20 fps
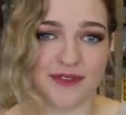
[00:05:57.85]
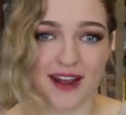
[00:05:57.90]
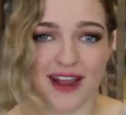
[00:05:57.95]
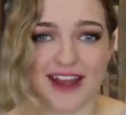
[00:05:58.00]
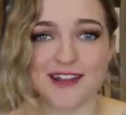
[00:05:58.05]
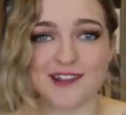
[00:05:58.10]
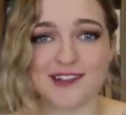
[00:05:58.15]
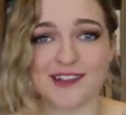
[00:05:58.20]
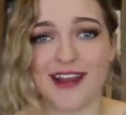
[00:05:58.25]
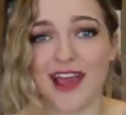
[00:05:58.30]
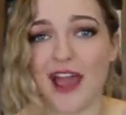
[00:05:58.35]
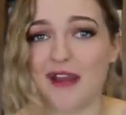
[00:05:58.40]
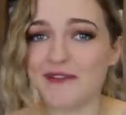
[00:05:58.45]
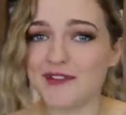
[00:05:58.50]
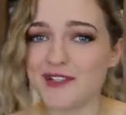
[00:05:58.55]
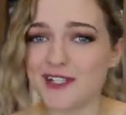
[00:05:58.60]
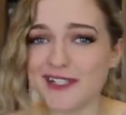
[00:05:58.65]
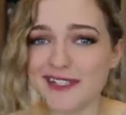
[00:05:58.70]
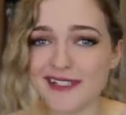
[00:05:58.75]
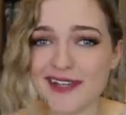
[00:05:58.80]
range that I
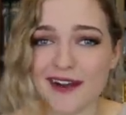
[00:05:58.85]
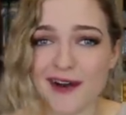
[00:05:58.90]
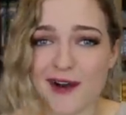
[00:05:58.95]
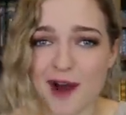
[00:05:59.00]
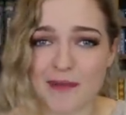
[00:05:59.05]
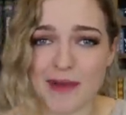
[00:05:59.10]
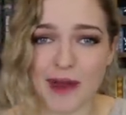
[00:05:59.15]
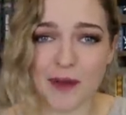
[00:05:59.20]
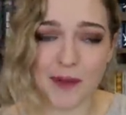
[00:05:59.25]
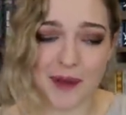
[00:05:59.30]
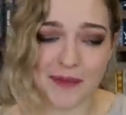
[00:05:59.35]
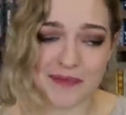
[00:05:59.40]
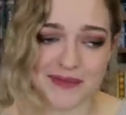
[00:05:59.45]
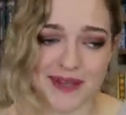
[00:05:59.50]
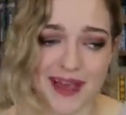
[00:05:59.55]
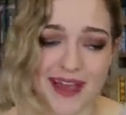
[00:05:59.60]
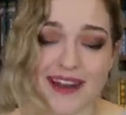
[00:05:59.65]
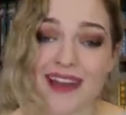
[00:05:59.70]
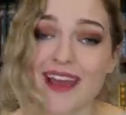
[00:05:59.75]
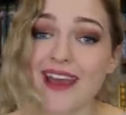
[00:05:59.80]
have just started on my
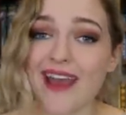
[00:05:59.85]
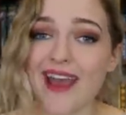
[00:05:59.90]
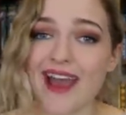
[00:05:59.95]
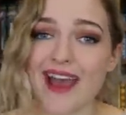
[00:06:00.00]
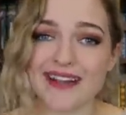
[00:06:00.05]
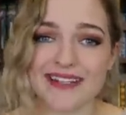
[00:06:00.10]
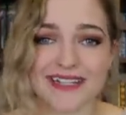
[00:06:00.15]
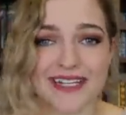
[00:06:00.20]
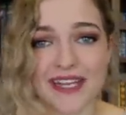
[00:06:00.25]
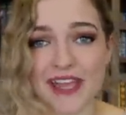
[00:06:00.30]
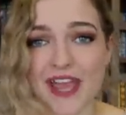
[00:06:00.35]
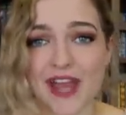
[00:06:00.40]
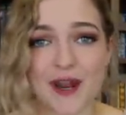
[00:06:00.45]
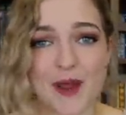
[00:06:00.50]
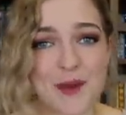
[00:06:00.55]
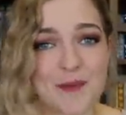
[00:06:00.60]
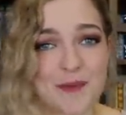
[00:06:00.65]
website at Tilly and